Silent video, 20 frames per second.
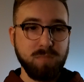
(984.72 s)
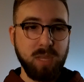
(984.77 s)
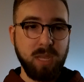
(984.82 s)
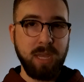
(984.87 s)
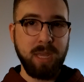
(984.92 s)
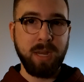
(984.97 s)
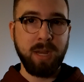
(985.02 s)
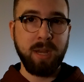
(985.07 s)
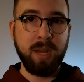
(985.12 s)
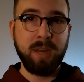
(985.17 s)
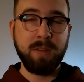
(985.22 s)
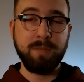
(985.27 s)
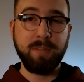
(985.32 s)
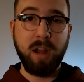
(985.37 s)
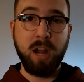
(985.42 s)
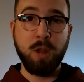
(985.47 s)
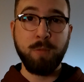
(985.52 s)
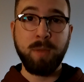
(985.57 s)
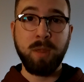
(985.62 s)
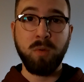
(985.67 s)
in an
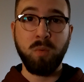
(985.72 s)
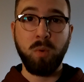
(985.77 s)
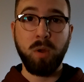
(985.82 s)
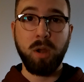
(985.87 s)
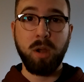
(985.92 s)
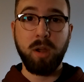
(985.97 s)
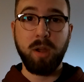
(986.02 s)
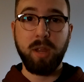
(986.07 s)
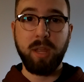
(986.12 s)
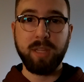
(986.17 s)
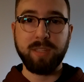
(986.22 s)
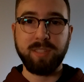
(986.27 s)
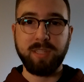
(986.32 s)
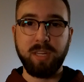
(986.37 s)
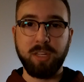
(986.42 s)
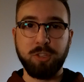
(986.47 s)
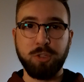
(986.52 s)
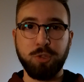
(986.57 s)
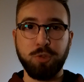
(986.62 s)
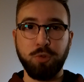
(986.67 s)
environment where it's
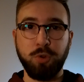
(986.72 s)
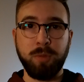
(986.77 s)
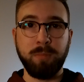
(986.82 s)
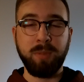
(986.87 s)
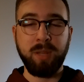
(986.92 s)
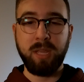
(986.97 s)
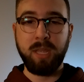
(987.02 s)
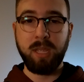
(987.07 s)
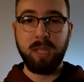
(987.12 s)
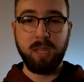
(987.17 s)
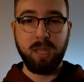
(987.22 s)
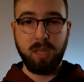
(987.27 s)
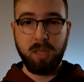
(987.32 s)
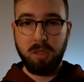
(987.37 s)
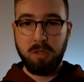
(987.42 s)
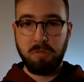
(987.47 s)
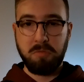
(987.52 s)
an extremely